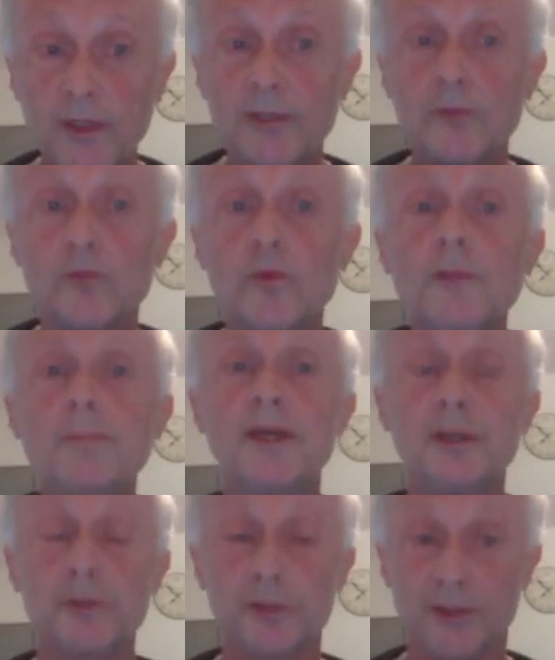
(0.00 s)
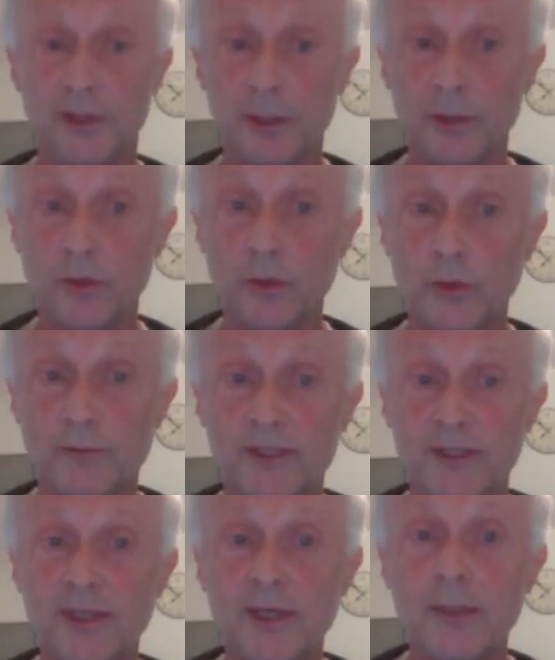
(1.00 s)
it would be interesting to
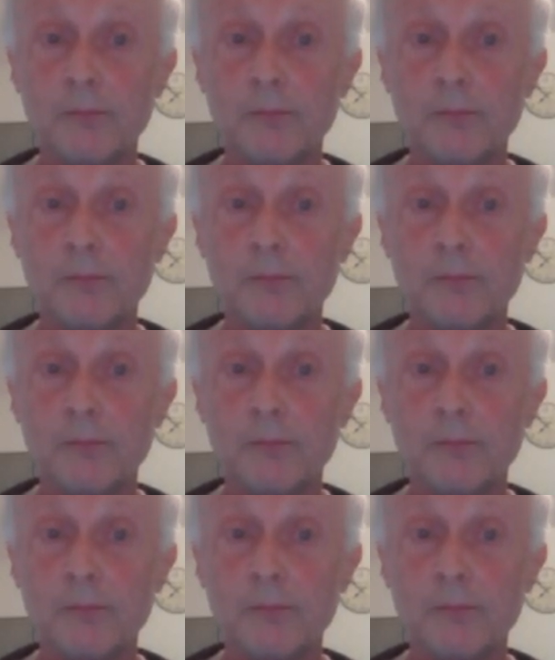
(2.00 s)
investigate